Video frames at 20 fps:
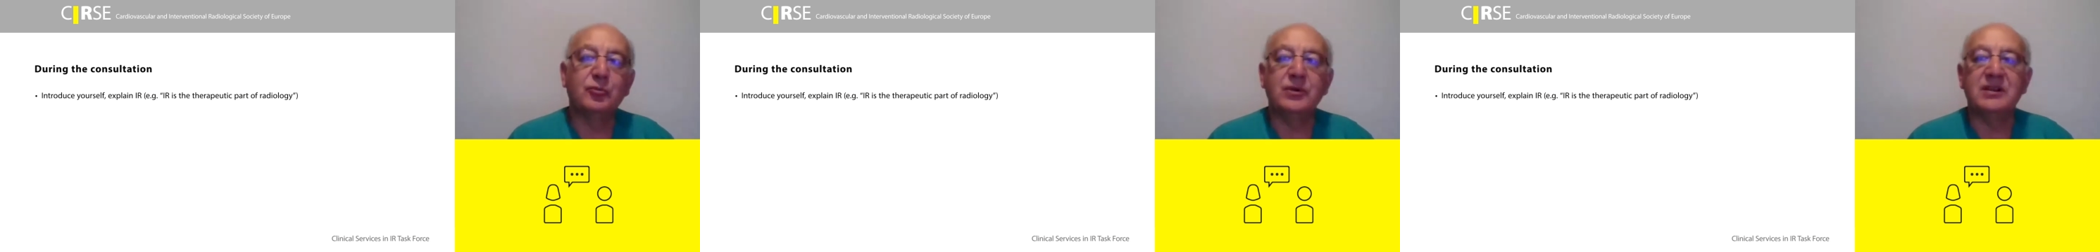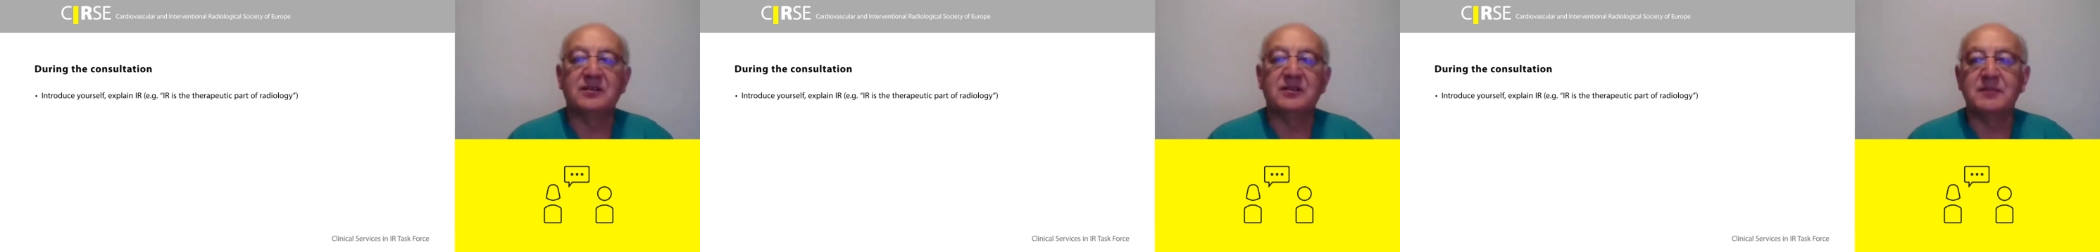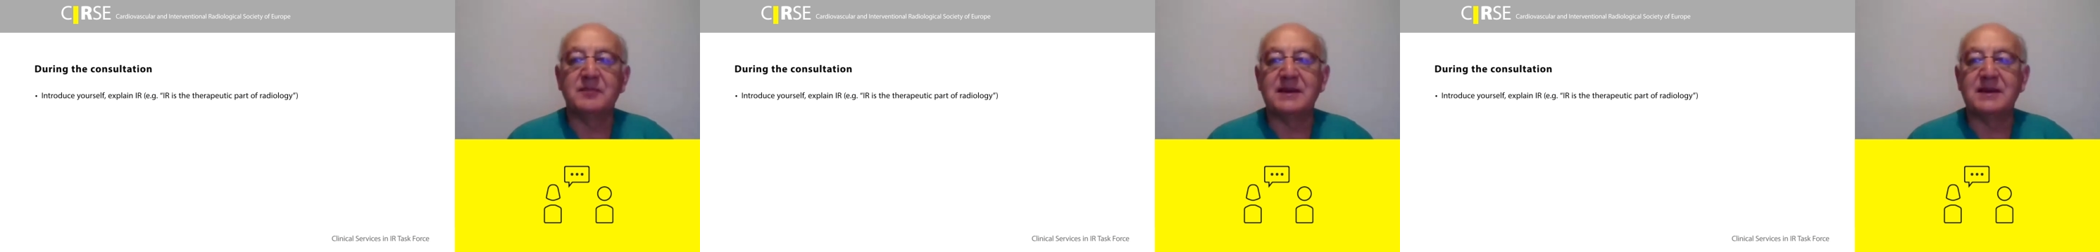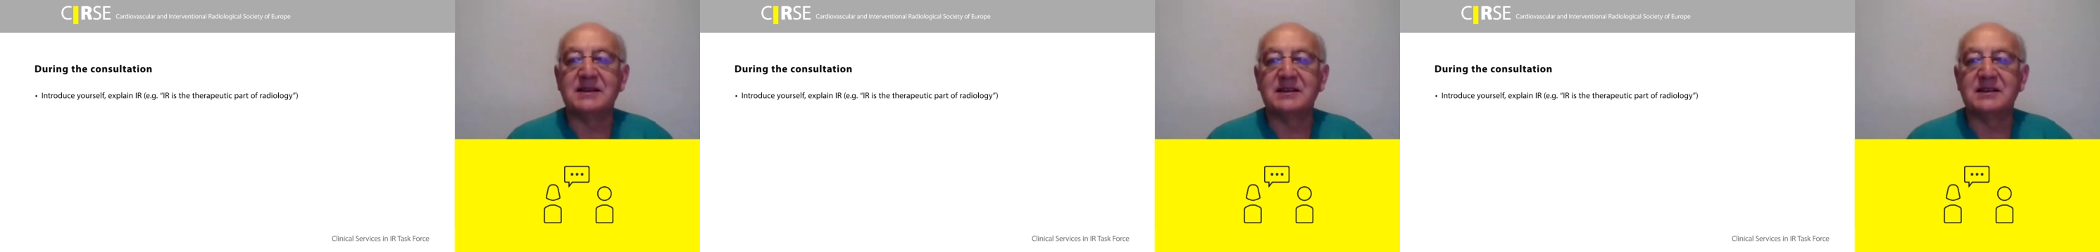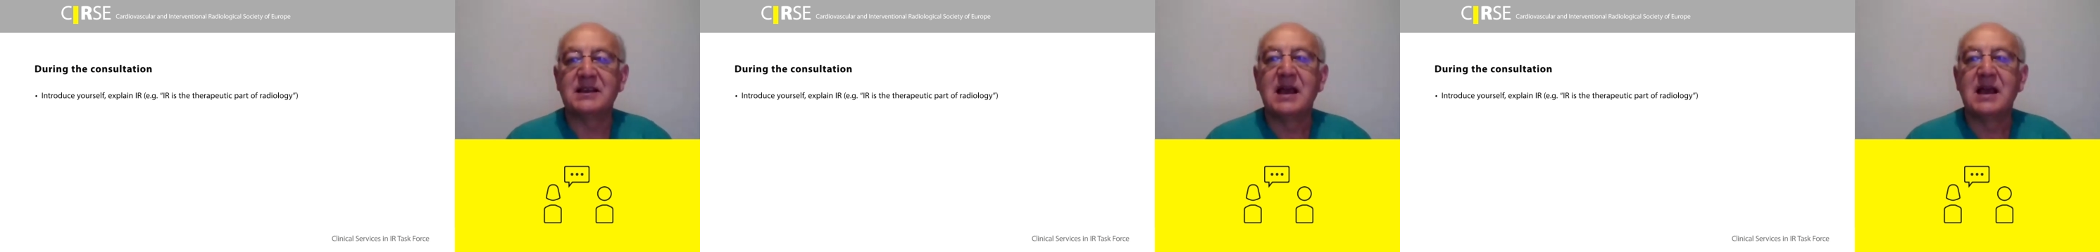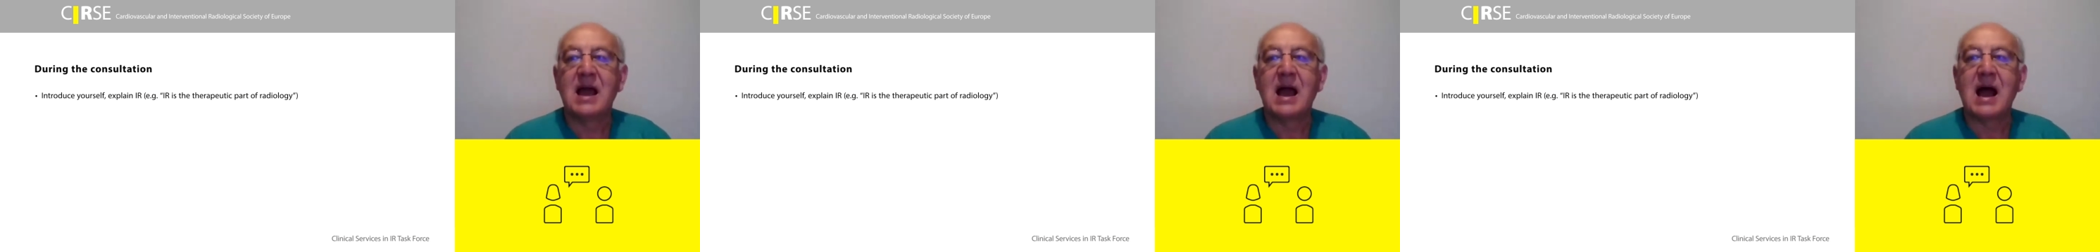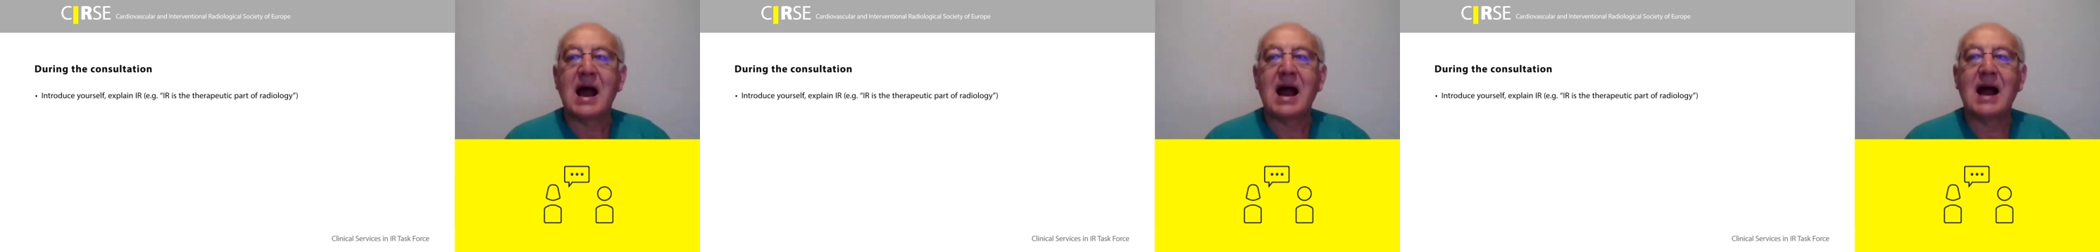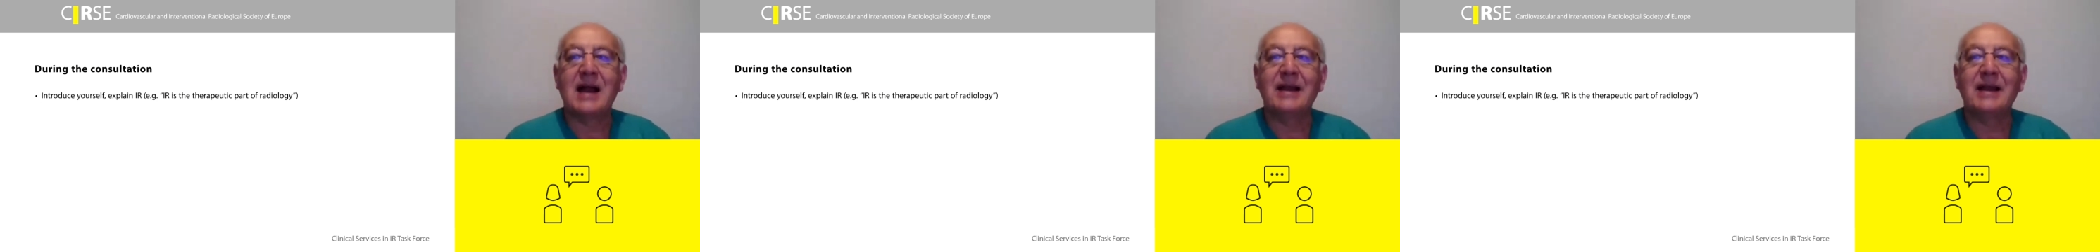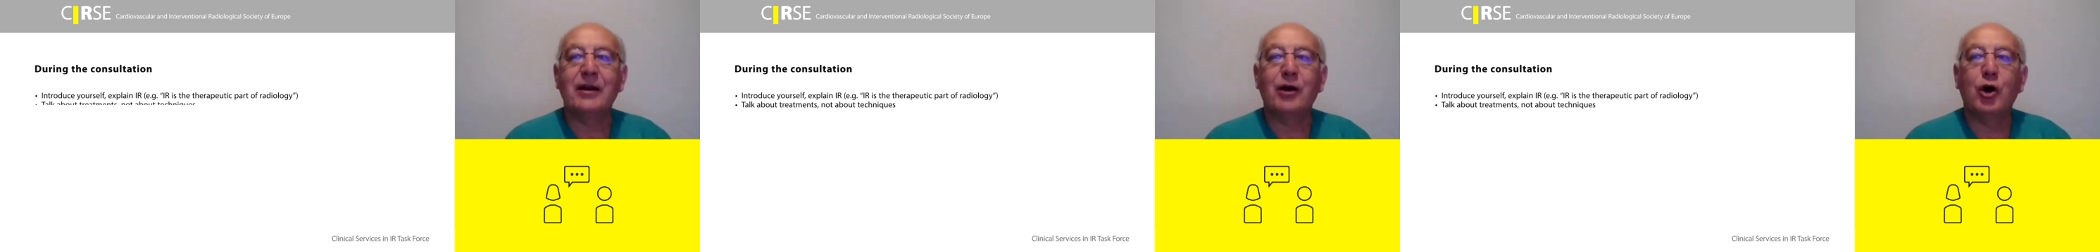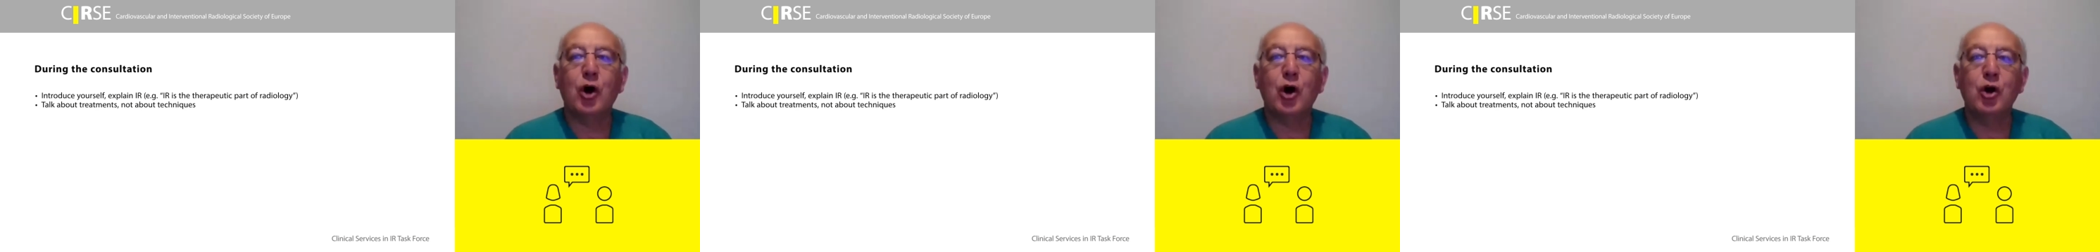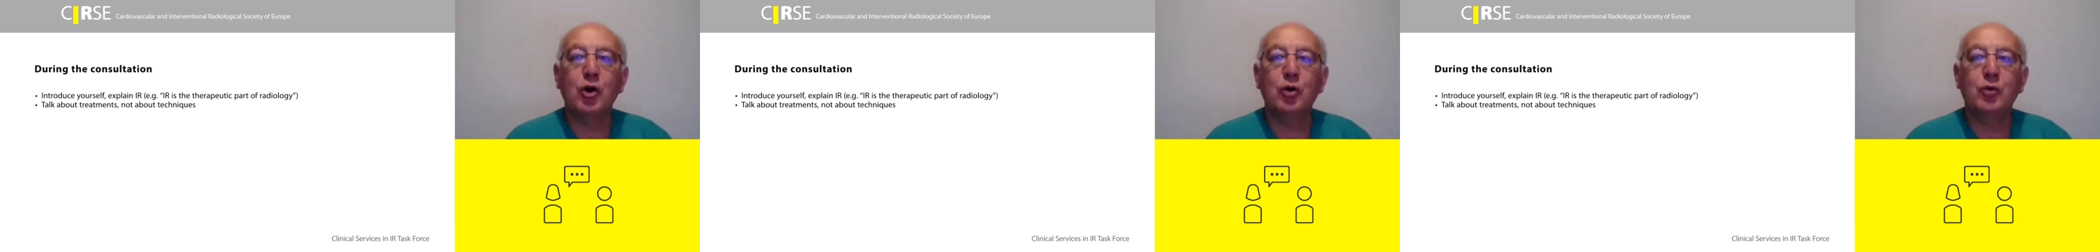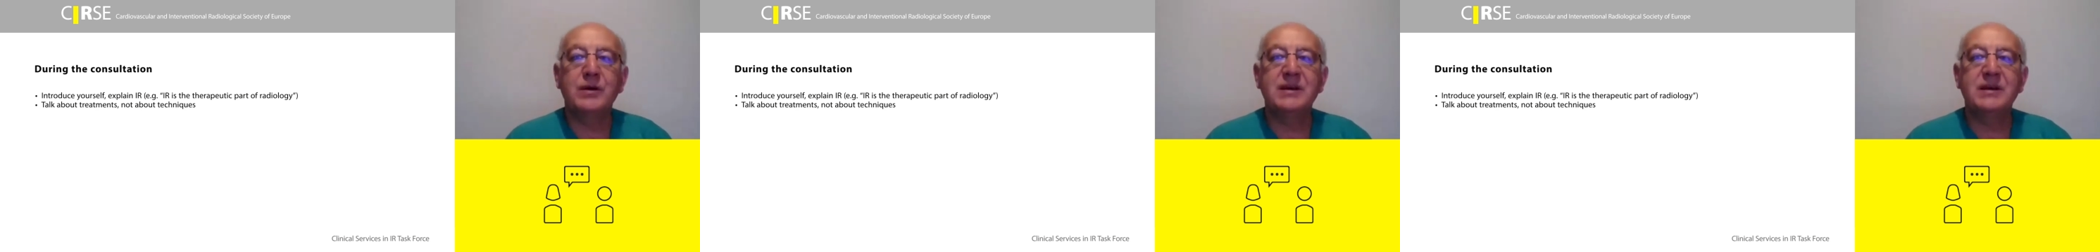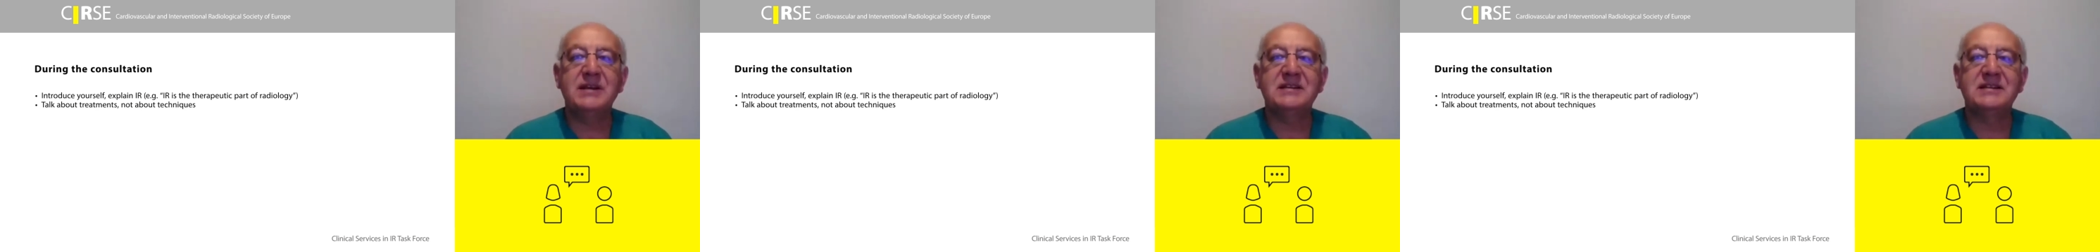treatments. I
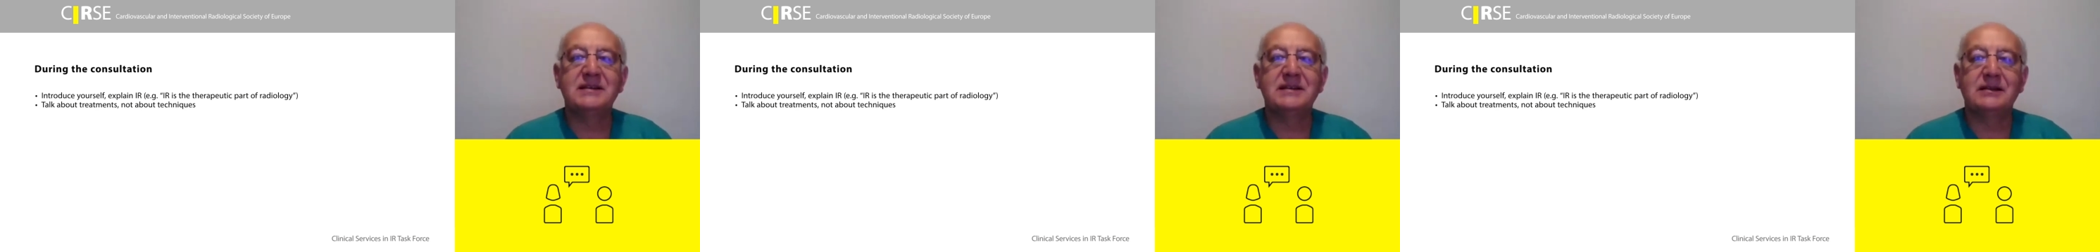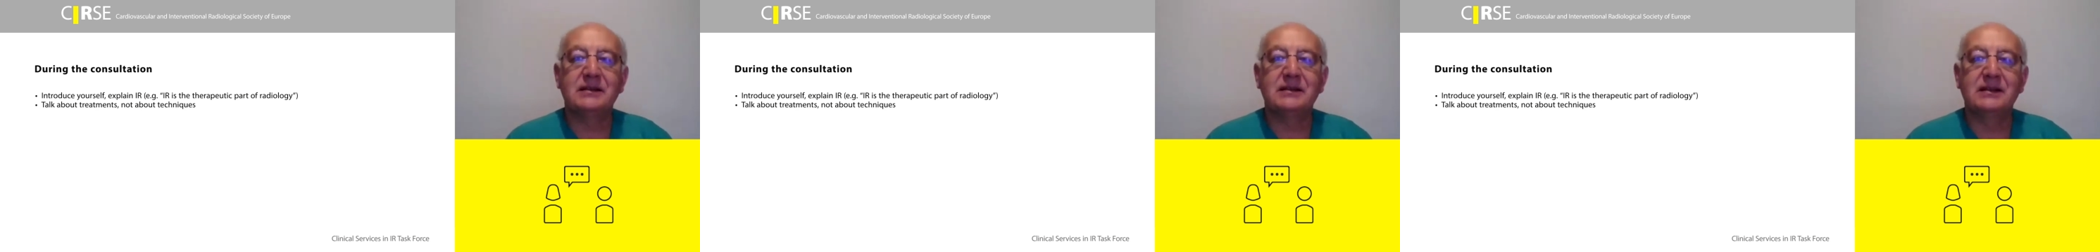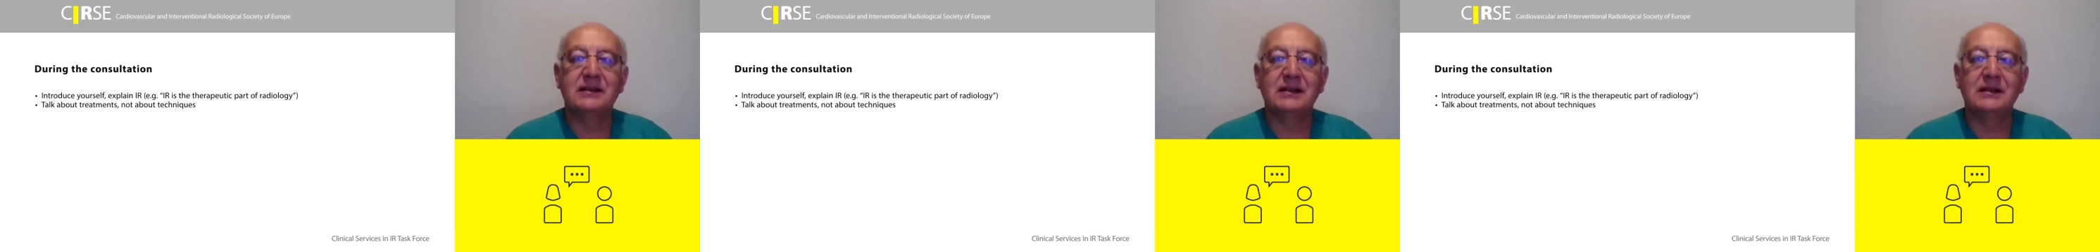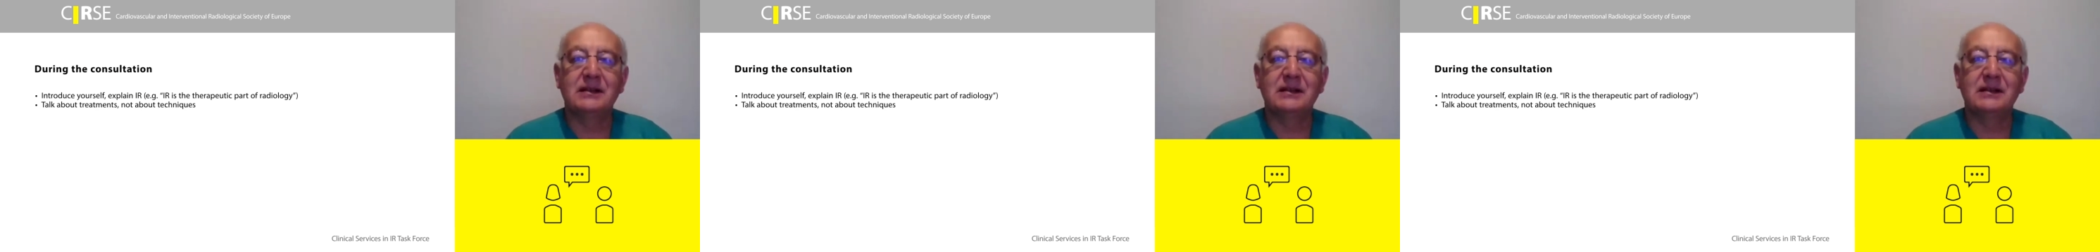always